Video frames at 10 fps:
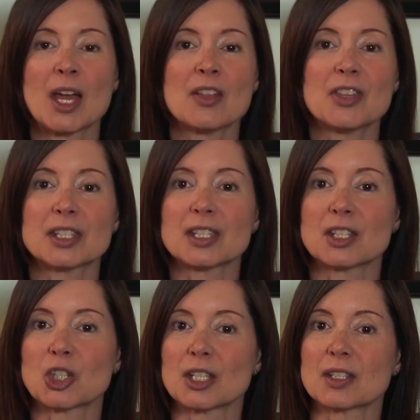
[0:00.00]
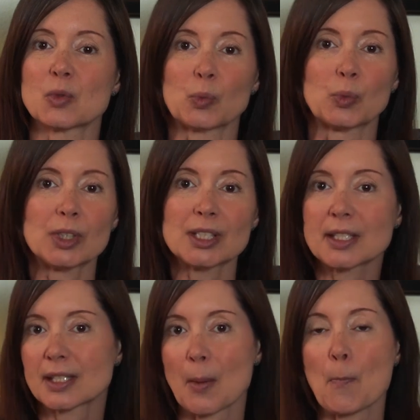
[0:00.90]
this is just really
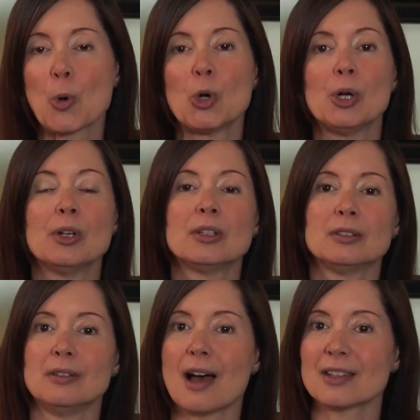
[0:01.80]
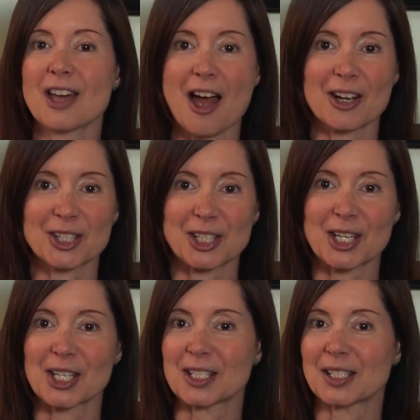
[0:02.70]
simple,
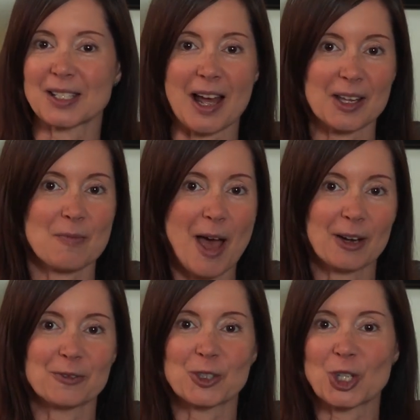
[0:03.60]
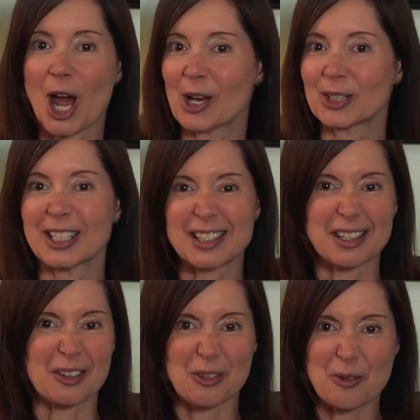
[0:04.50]
non-toxic. It's not going to matter if your child gets
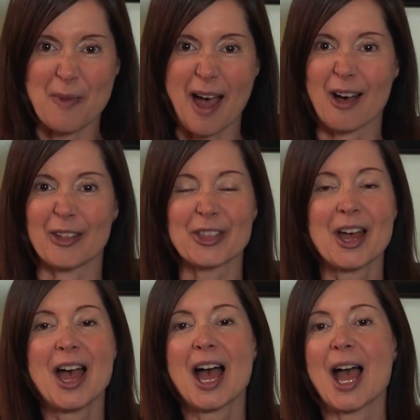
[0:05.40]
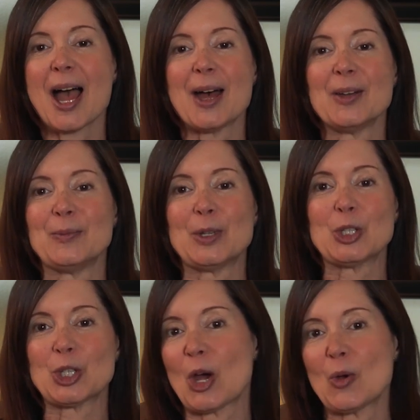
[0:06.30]
it in their mouth.
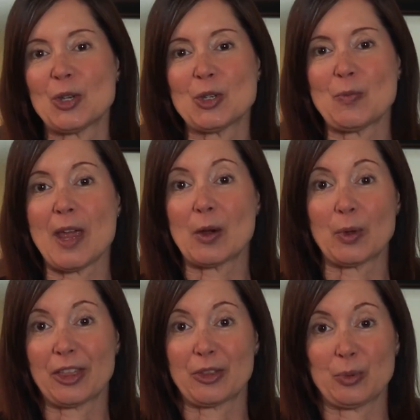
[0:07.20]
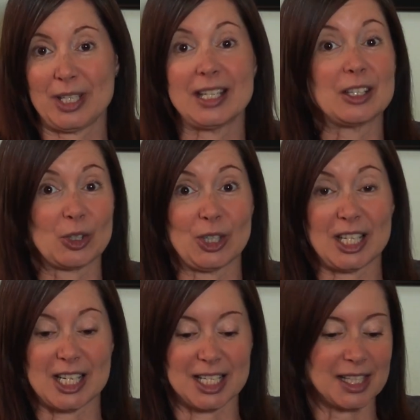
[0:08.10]
Dough that you make with 3
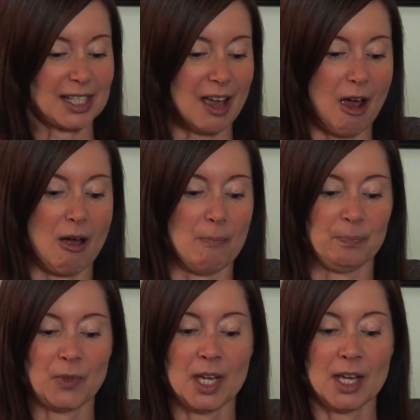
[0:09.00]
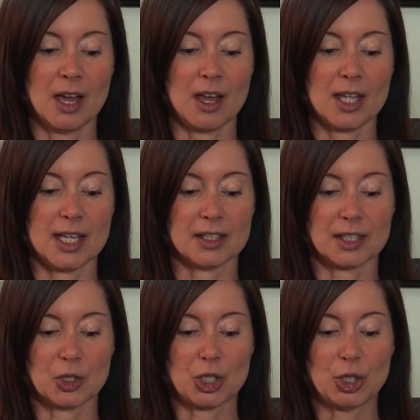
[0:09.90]
ingredients.
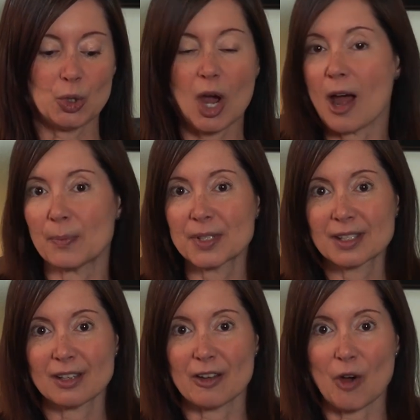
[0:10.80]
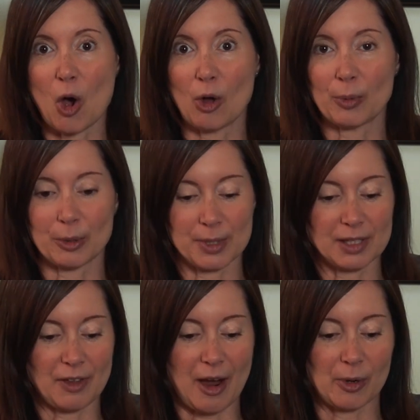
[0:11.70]
It's 2 cups of all-purpose
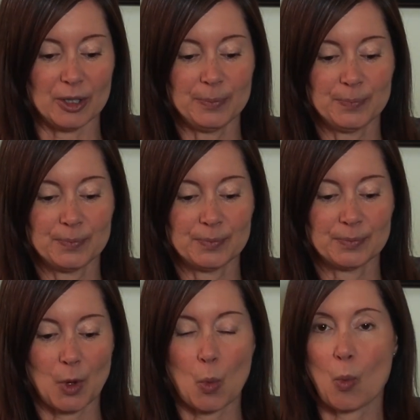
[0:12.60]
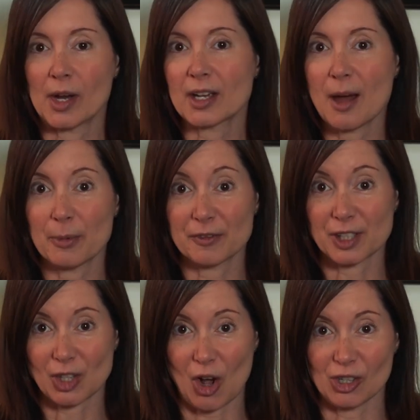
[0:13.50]
flour, 1 cup of
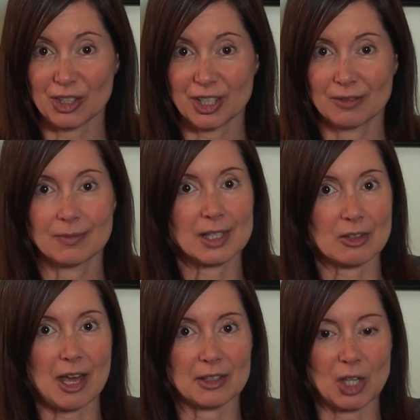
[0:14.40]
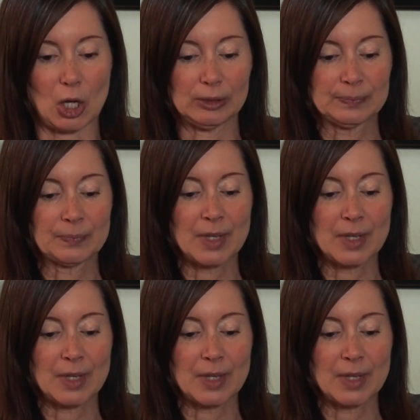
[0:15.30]
salt, it's a lot of salt,